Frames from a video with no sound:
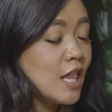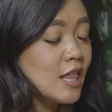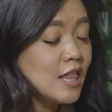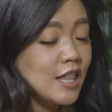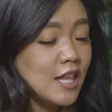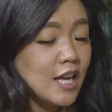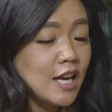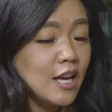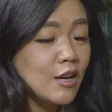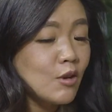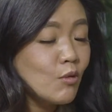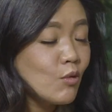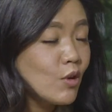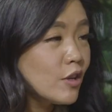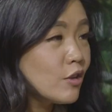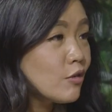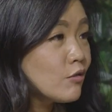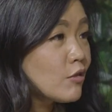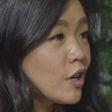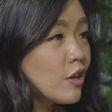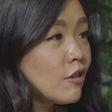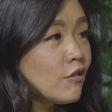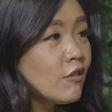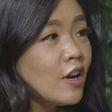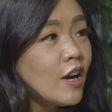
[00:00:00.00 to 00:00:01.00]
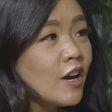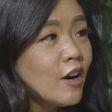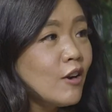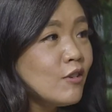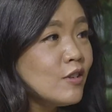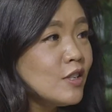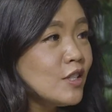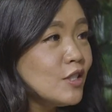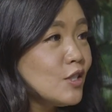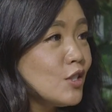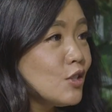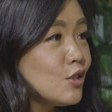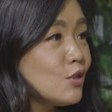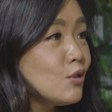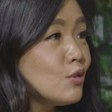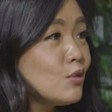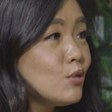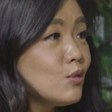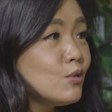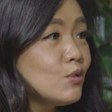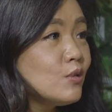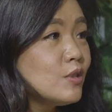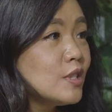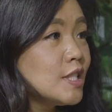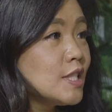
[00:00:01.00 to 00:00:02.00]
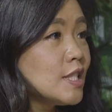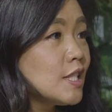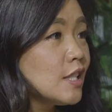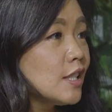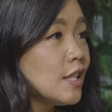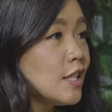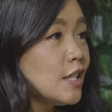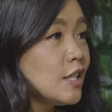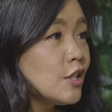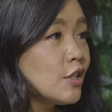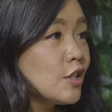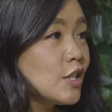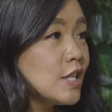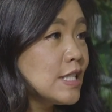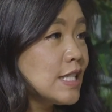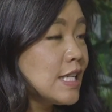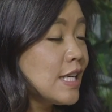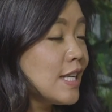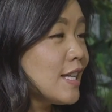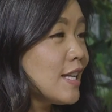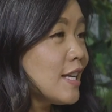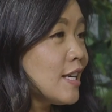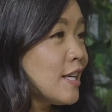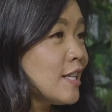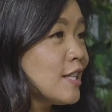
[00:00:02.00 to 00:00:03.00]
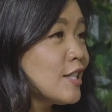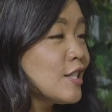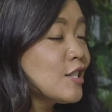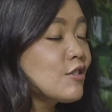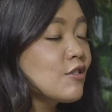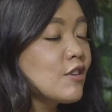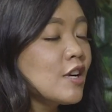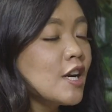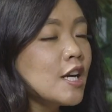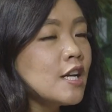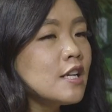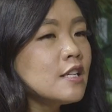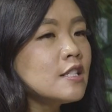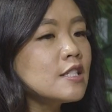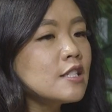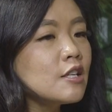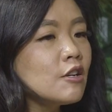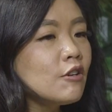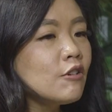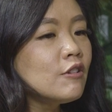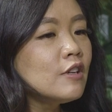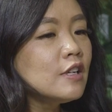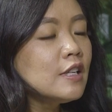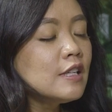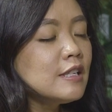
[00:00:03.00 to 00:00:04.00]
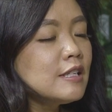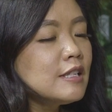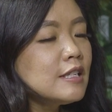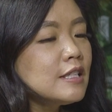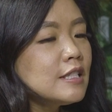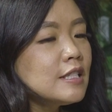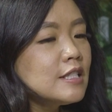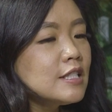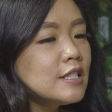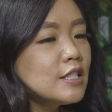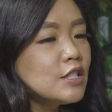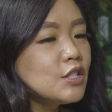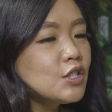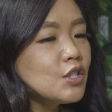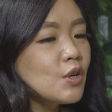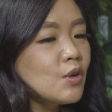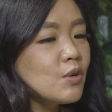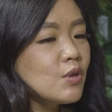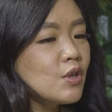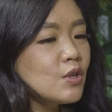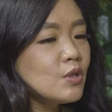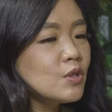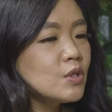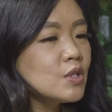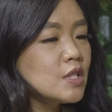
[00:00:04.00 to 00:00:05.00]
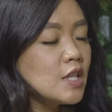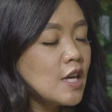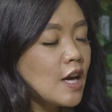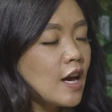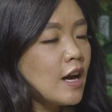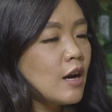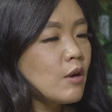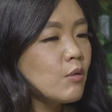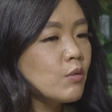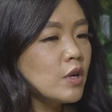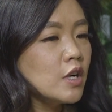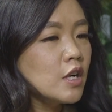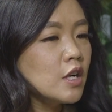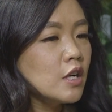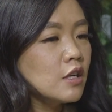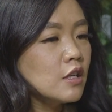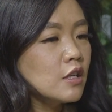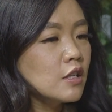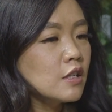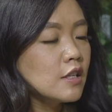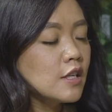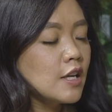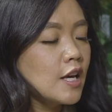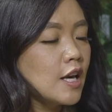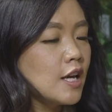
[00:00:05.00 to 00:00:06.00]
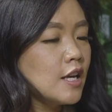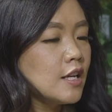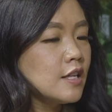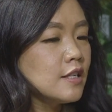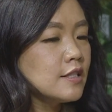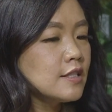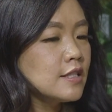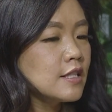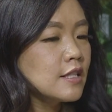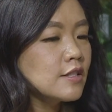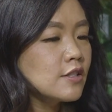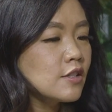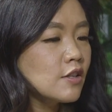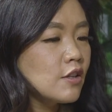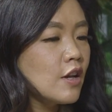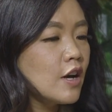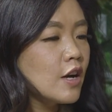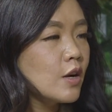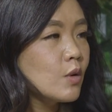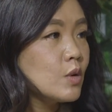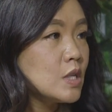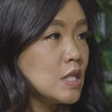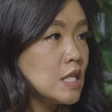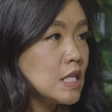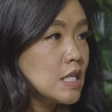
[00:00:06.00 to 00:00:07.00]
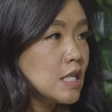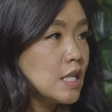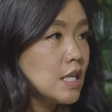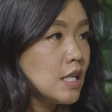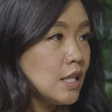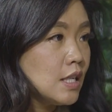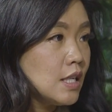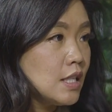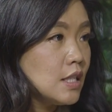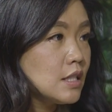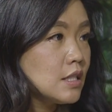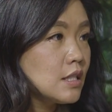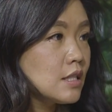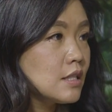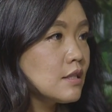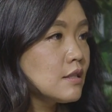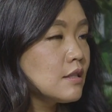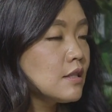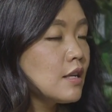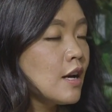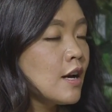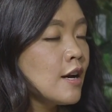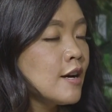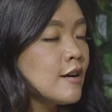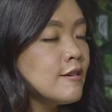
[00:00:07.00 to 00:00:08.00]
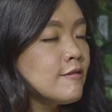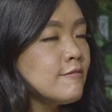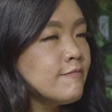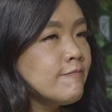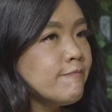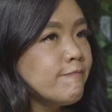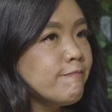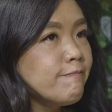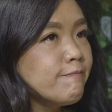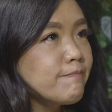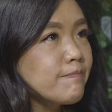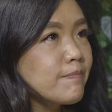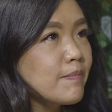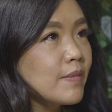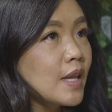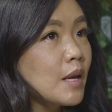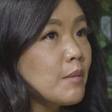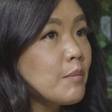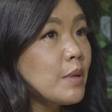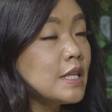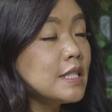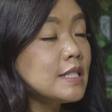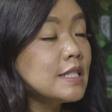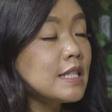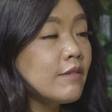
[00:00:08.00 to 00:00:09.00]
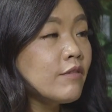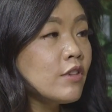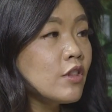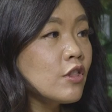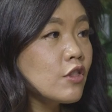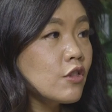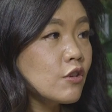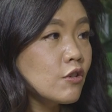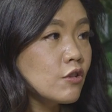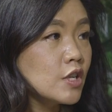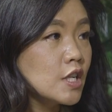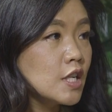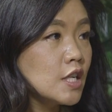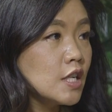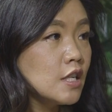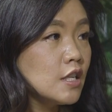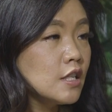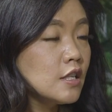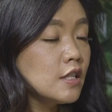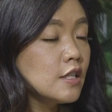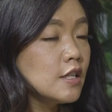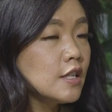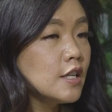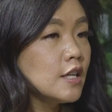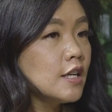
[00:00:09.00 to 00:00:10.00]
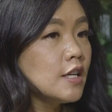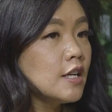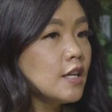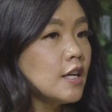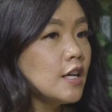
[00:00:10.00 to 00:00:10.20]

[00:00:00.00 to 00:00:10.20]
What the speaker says: and they want to run around and do silly, crazy things, right? And so there's that where, okay, 6 o'clock, we need to eat. By 7:30,